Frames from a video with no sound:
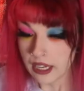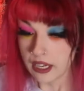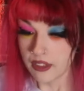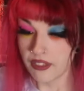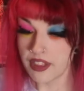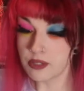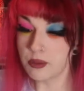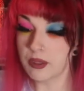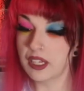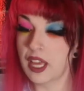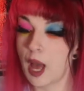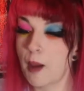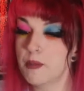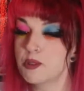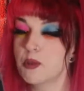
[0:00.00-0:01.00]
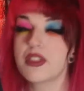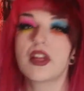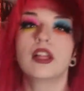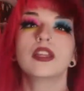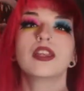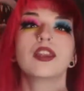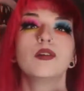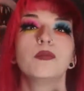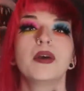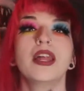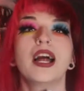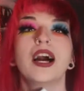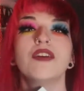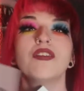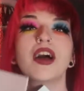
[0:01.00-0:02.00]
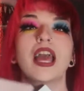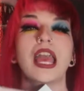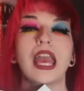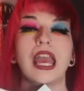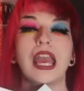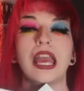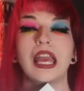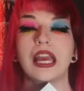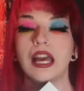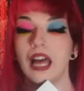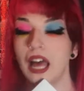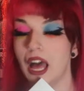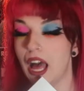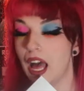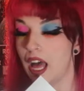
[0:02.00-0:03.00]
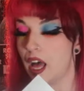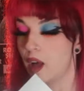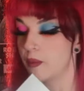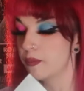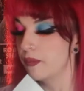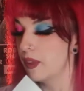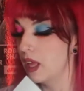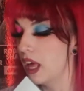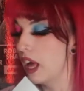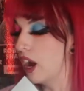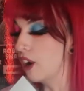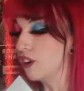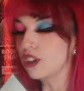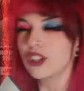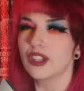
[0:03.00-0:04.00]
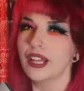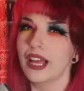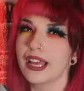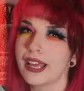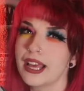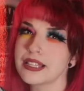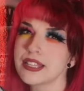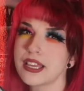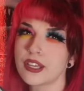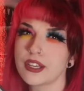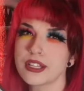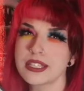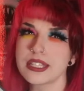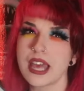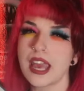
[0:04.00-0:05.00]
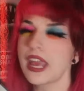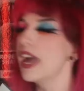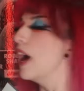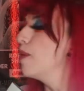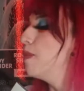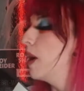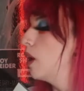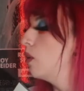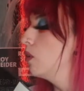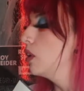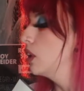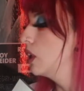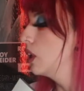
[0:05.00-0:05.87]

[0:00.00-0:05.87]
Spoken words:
This one comes with a little bit of a article, I guess I could say, about